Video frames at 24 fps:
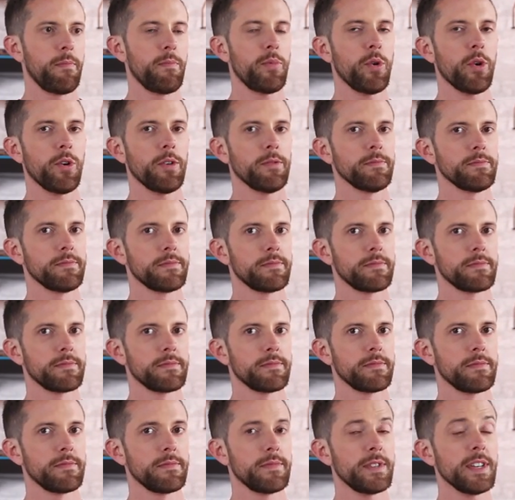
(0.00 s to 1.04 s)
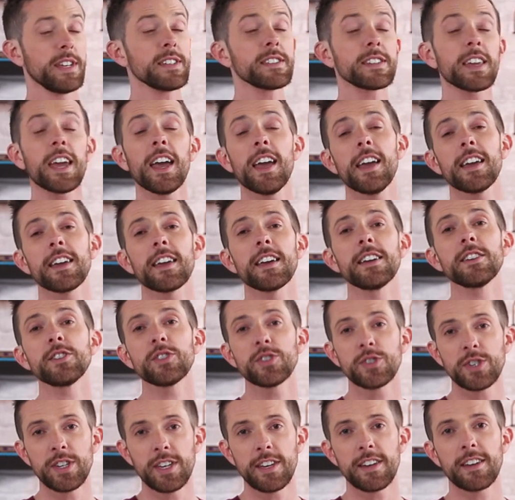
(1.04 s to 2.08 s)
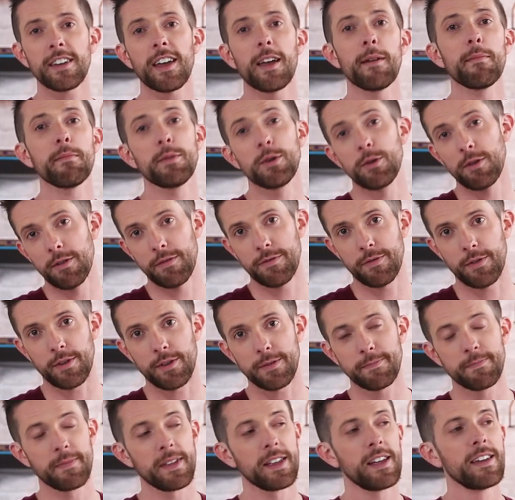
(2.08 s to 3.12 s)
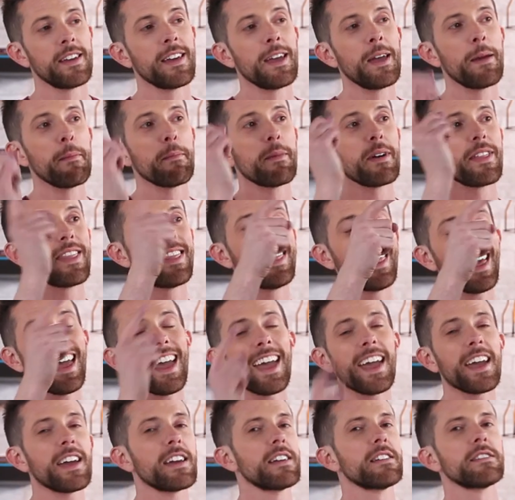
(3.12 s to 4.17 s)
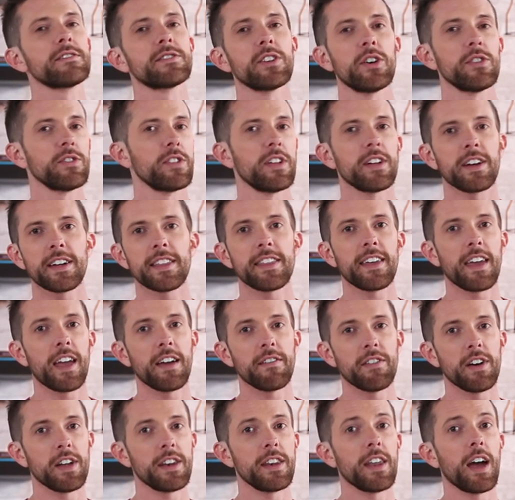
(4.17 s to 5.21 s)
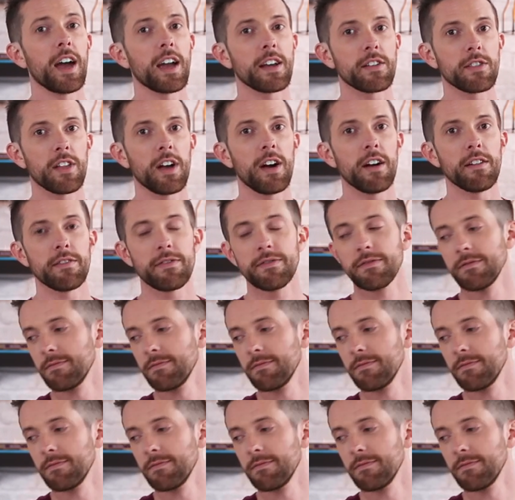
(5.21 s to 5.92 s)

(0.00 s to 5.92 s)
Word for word: Boom. This cake is chic and beautiful, but they don't look like they have undying love.